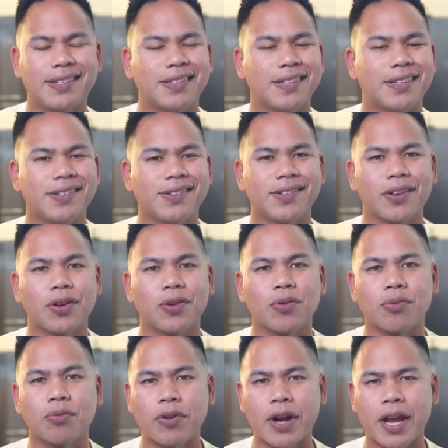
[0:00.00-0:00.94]
And this is a
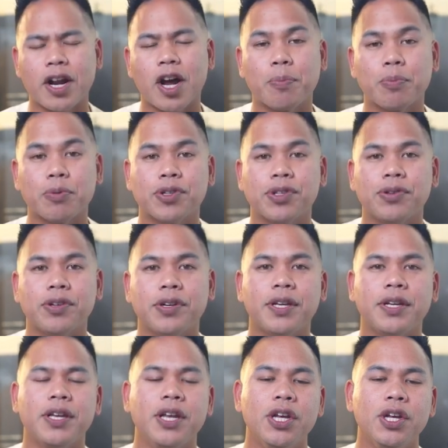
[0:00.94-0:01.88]
great
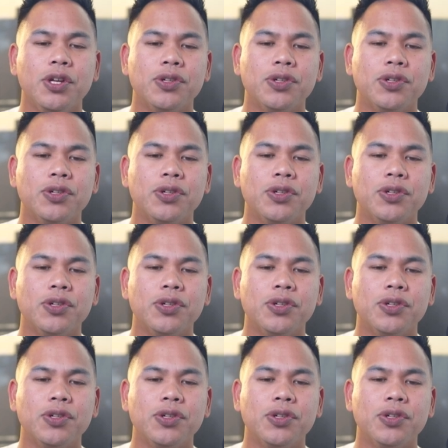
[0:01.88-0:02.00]
opportunity